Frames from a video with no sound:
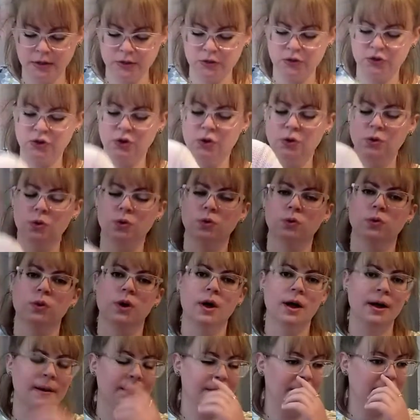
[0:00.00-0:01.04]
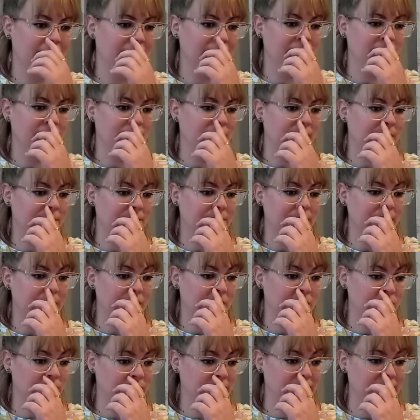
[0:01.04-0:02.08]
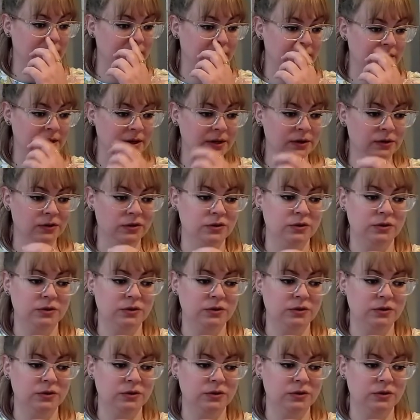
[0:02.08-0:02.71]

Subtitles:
so it ended up I only needed